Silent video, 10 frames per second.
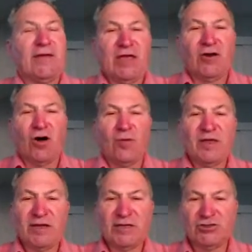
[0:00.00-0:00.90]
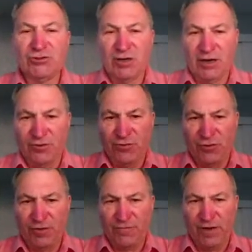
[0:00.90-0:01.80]
and they had all been issued under
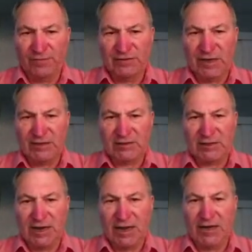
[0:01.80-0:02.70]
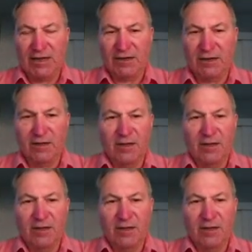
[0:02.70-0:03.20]
35 cents Canadian.